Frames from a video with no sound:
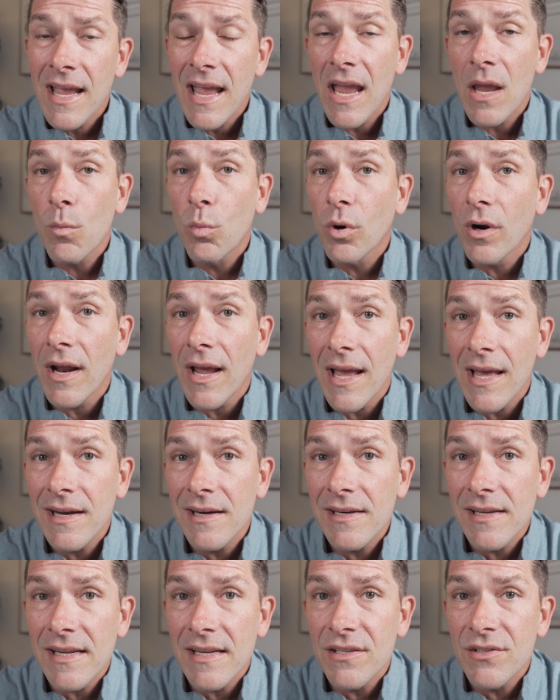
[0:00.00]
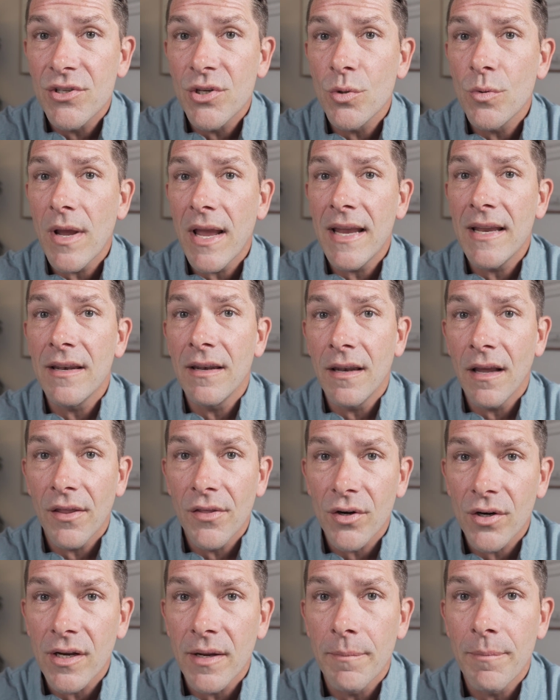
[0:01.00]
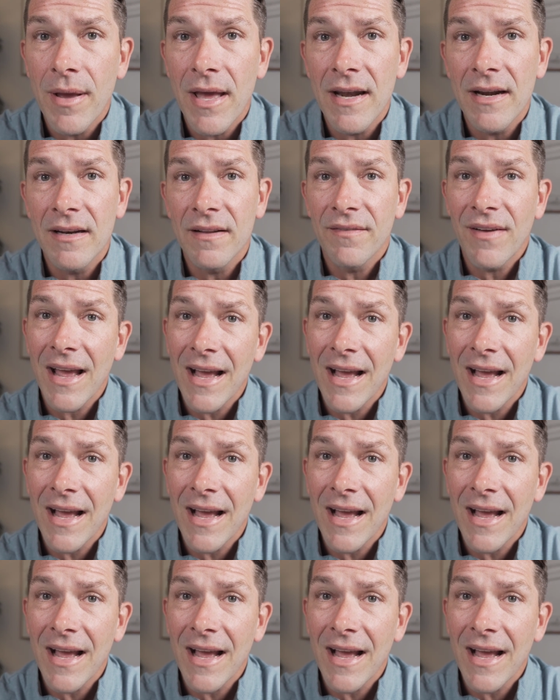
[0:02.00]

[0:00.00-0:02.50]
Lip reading: And we're headed into another competitive